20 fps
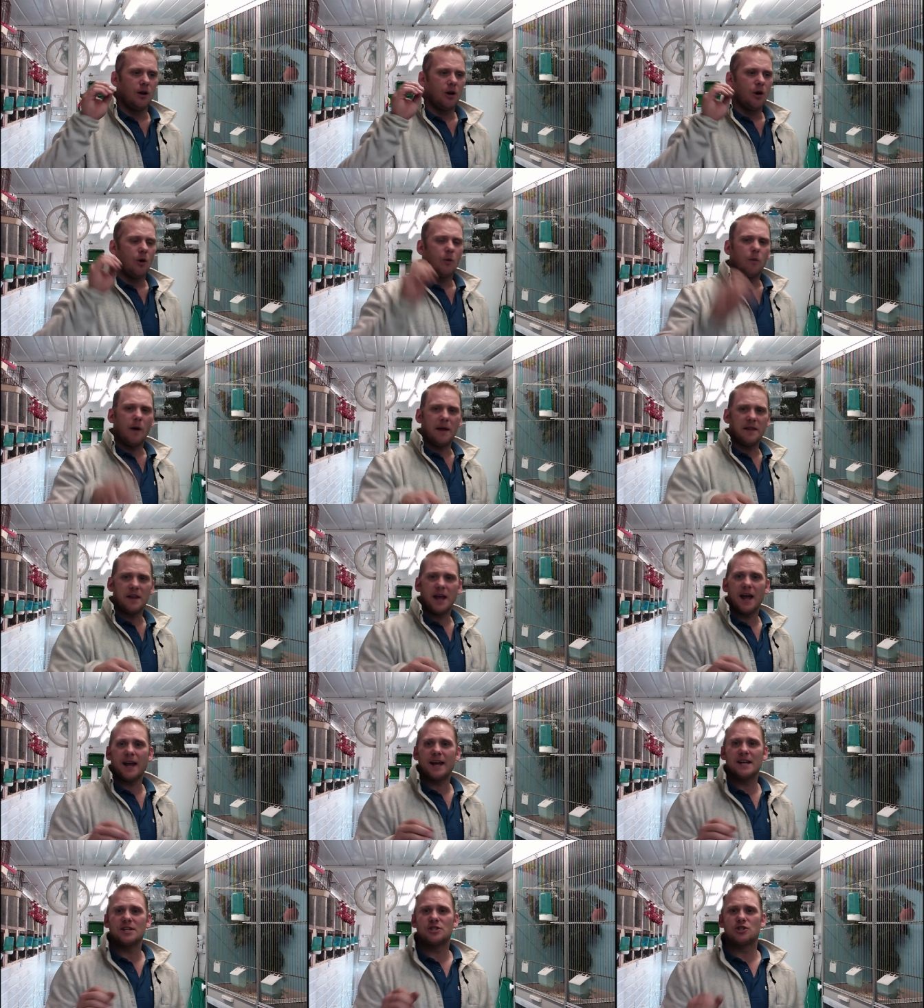When the
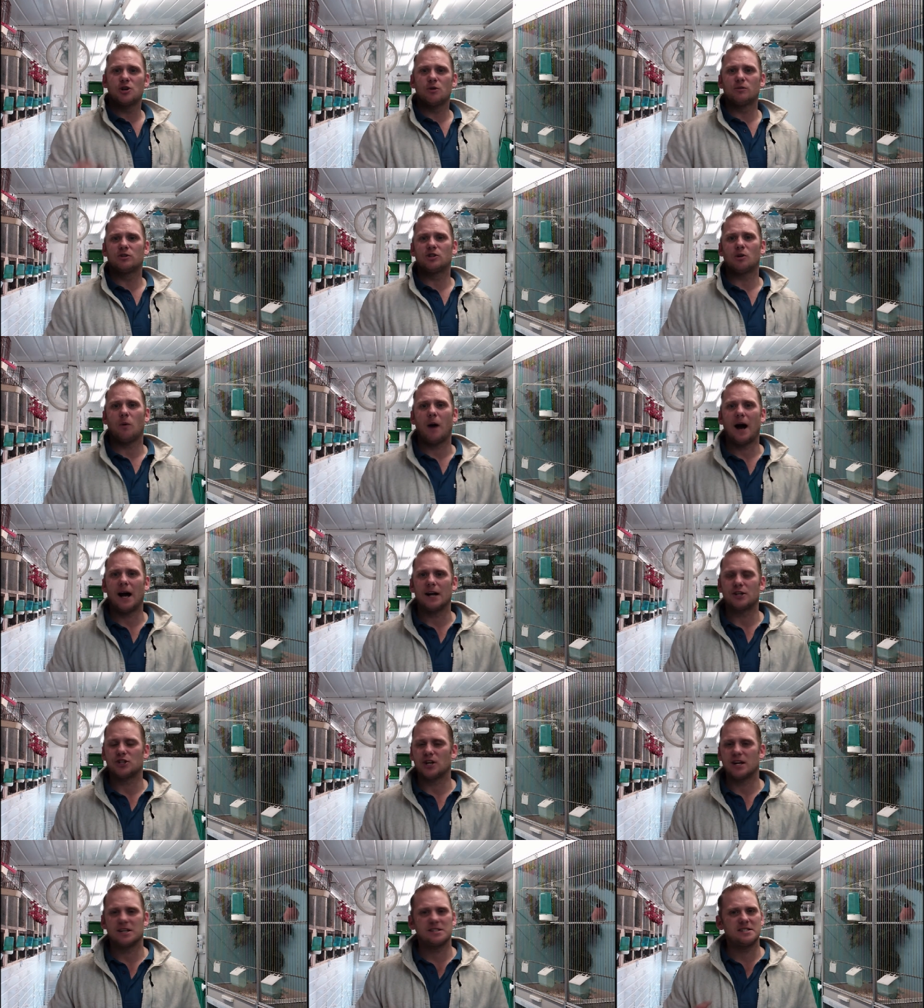egg is due to
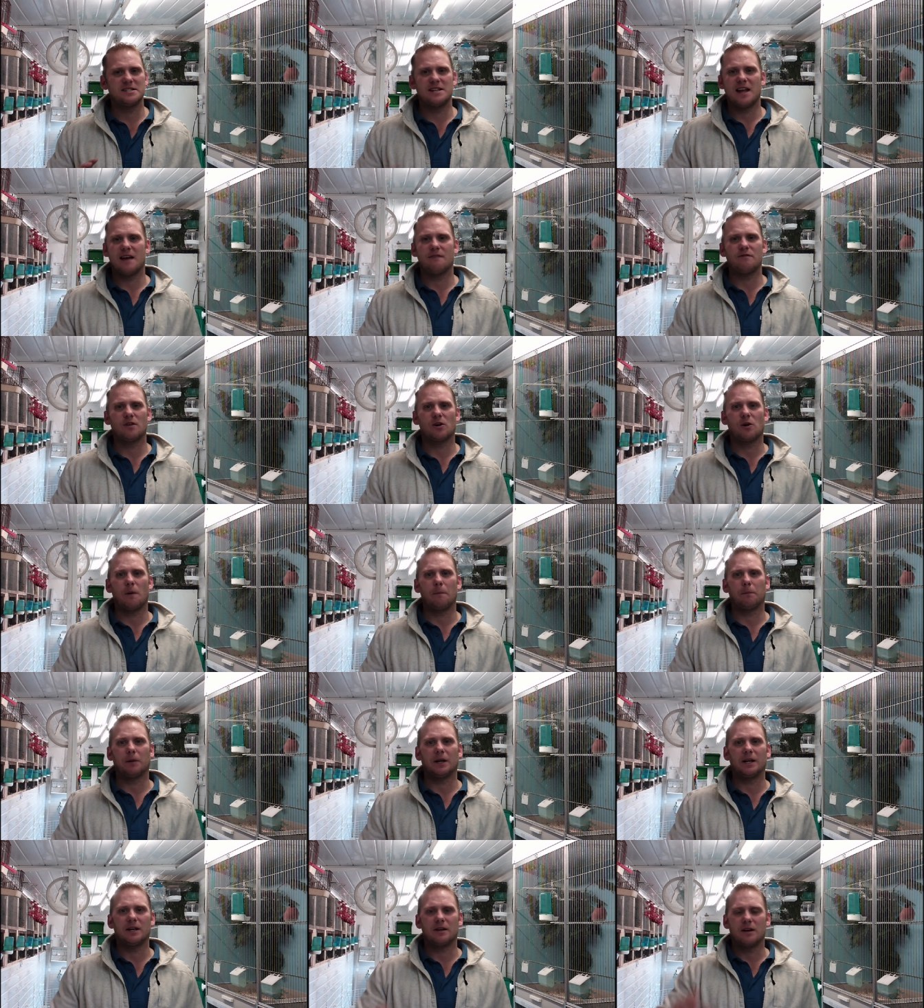hatch, it's never
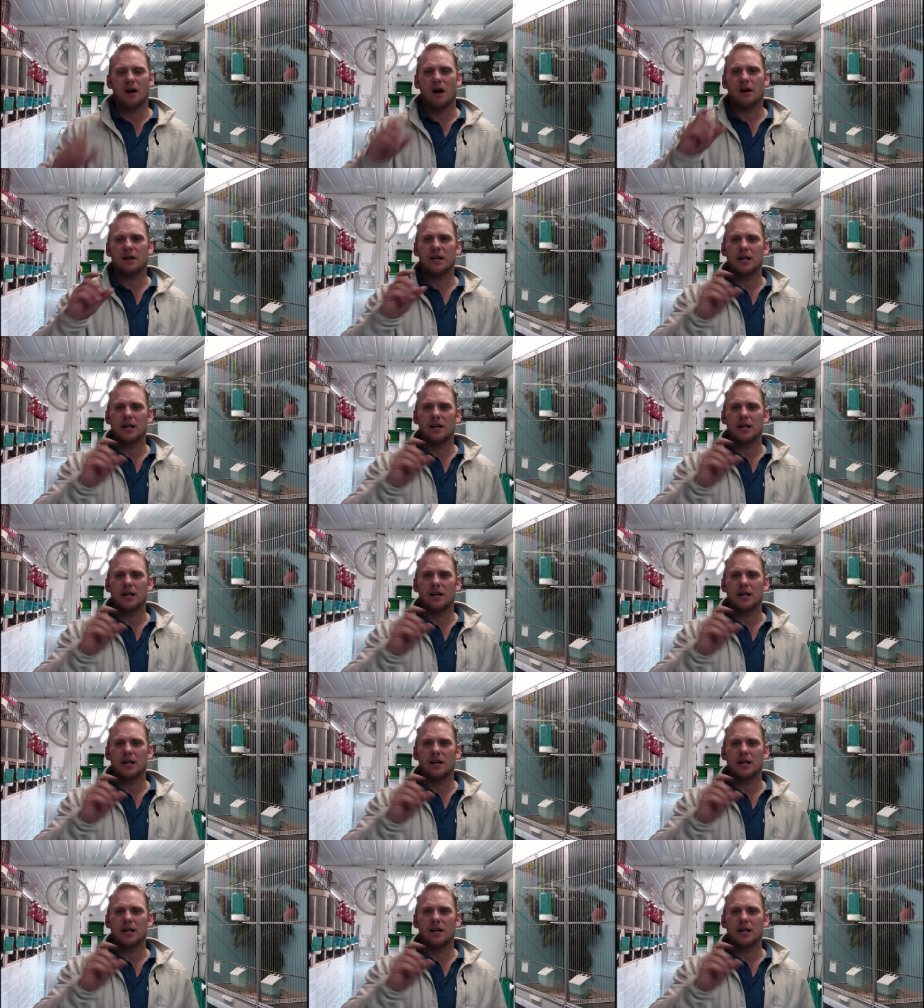completely dark.